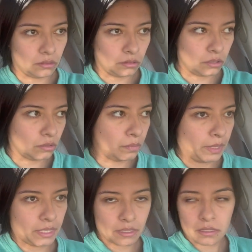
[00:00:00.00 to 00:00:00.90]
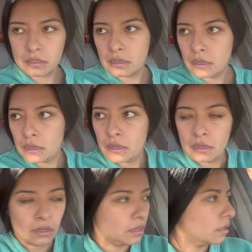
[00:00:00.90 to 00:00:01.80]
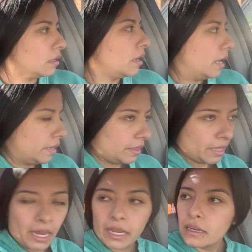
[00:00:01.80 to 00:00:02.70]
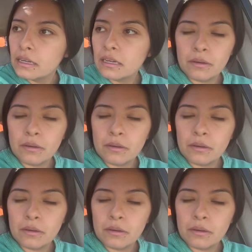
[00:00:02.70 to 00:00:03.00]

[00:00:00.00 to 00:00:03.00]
to Ben's, I think.